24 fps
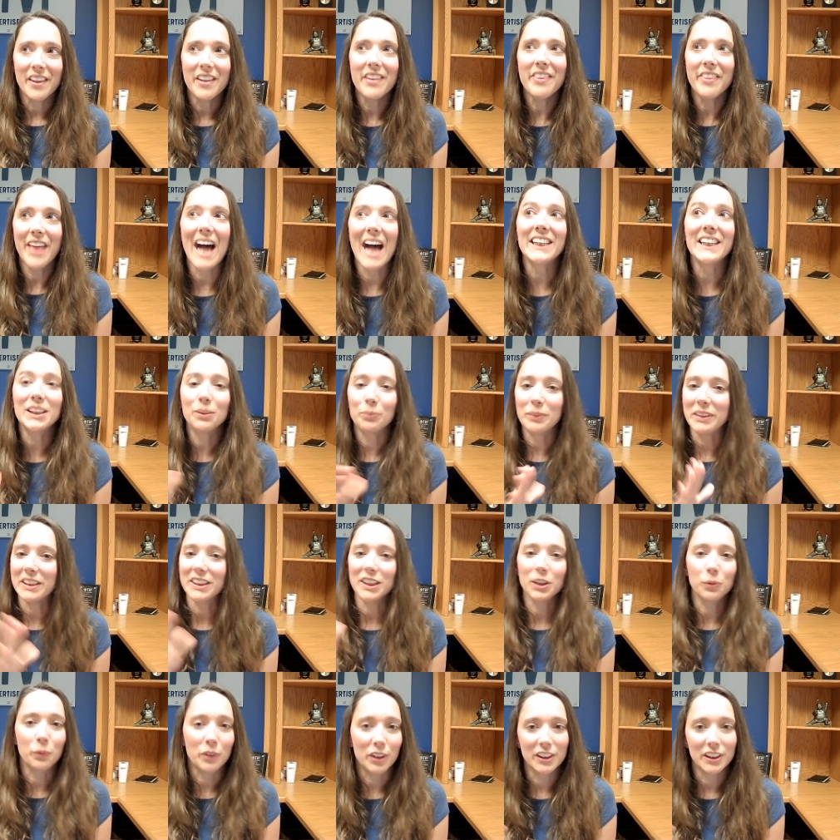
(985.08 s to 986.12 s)
that to me
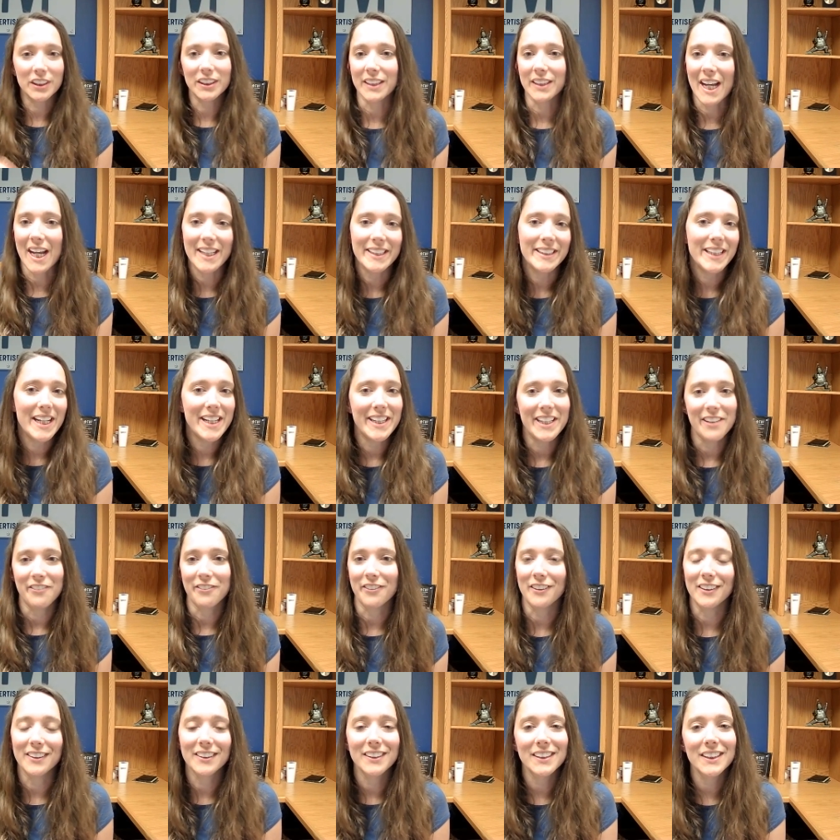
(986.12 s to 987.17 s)
is where it's a night and day
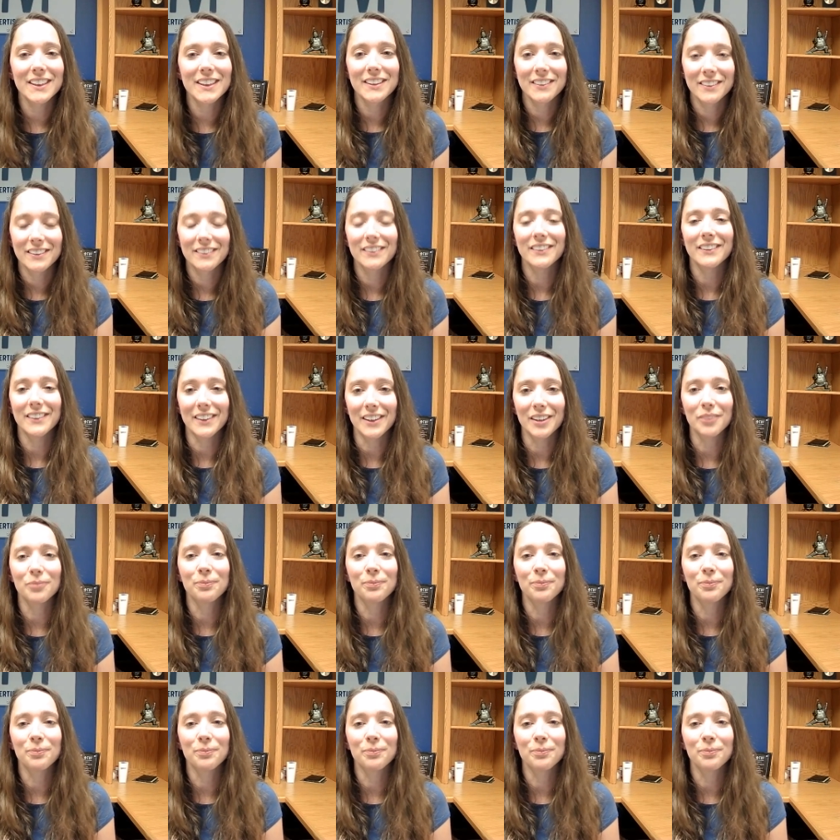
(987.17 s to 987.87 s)
difference. Yeah.